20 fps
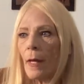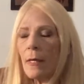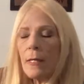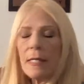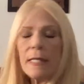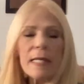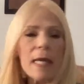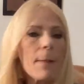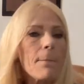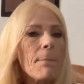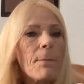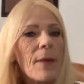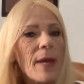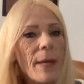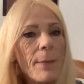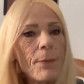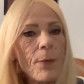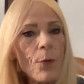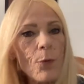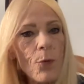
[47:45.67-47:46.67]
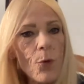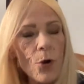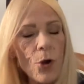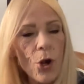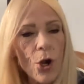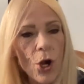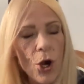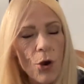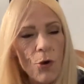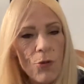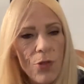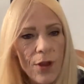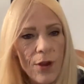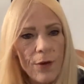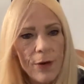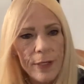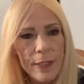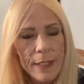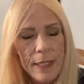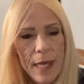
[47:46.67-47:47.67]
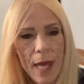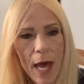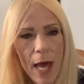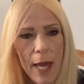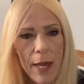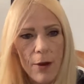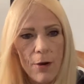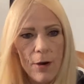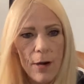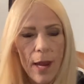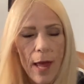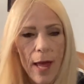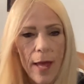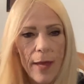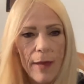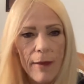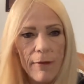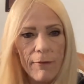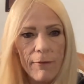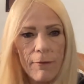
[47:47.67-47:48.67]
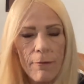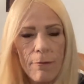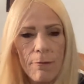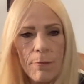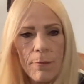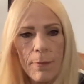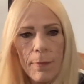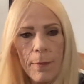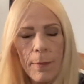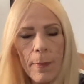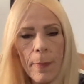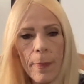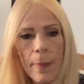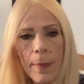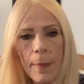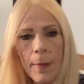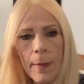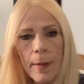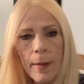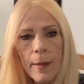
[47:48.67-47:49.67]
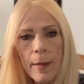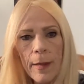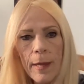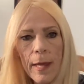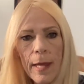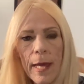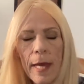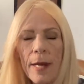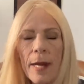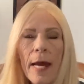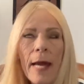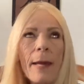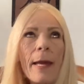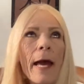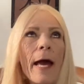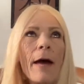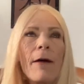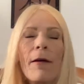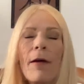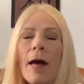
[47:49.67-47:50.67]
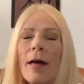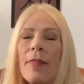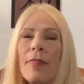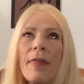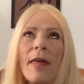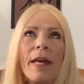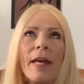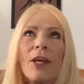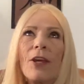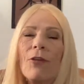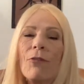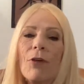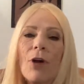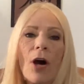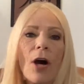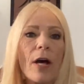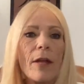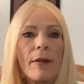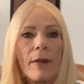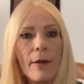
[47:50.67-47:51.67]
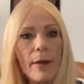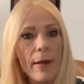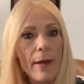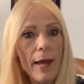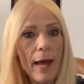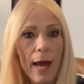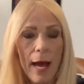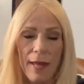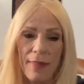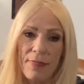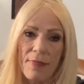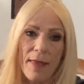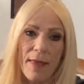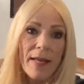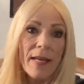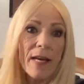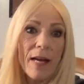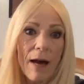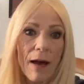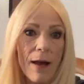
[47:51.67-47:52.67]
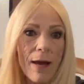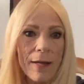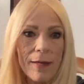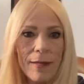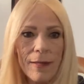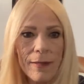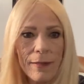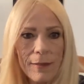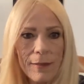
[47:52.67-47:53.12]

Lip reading: some people will go their entire life. And I thank you, God. I thank God